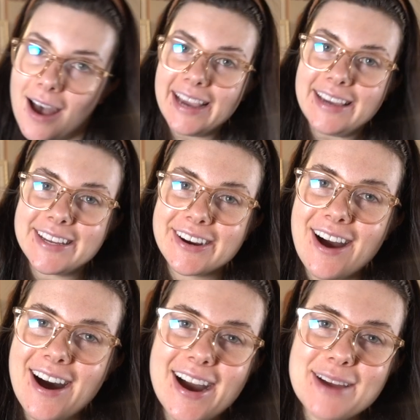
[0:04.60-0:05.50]
Hey there,
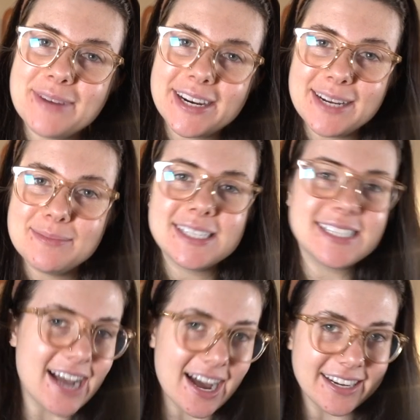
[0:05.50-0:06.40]
hi, my name is
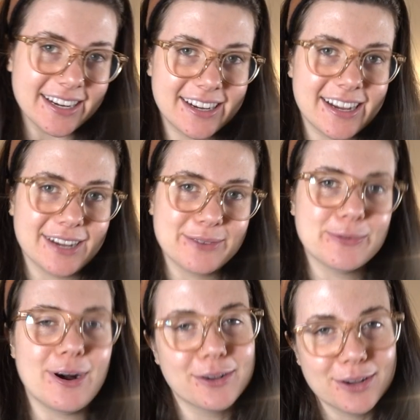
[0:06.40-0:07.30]
Nadia
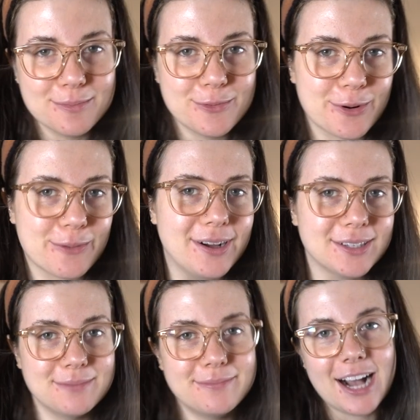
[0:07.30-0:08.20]
and
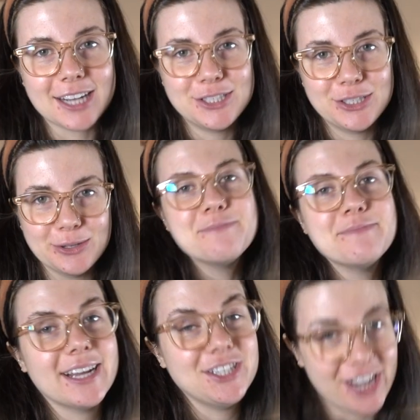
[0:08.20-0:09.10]
welcome back to
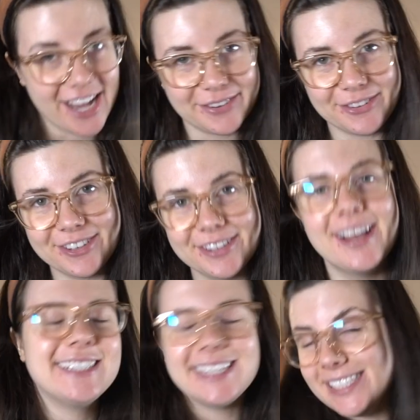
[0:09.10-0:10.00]
my channel.
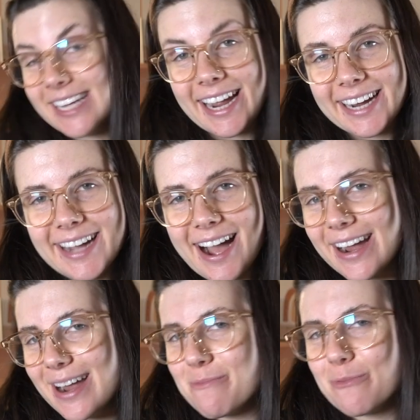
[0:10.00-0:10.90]
Today
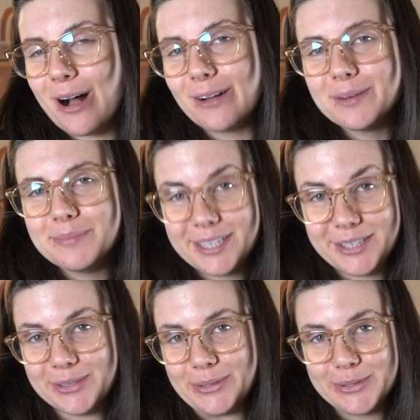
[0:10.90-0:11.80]
I am welcoming
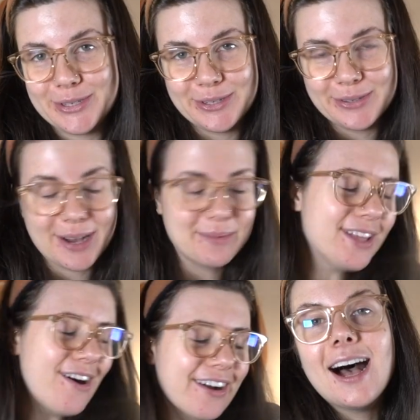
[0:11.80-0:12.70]
you to come
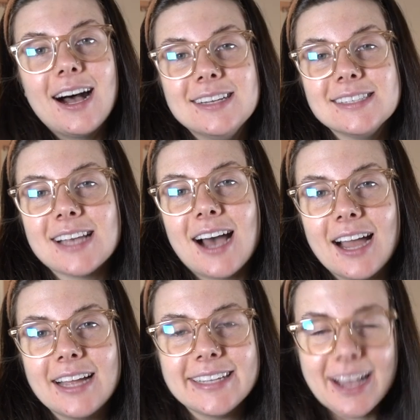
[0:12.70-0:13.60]
along as
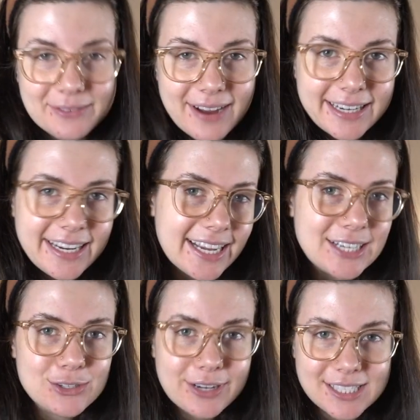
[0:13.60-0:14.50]
I get ready
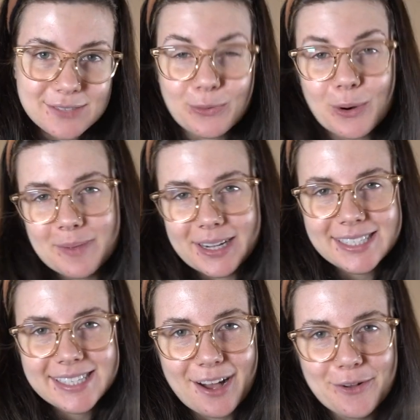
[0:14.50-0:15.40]
and transform
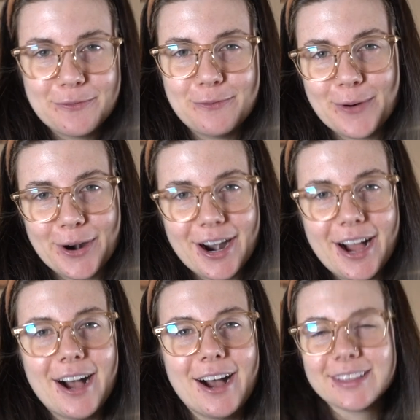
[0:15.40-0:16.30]
myself for
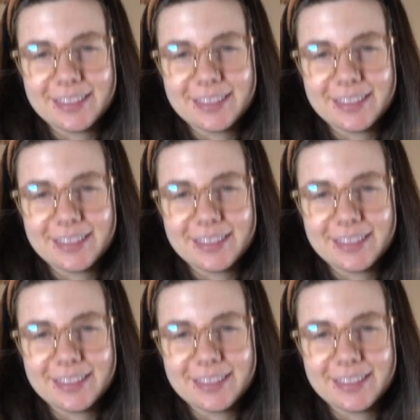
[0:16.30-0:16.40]
a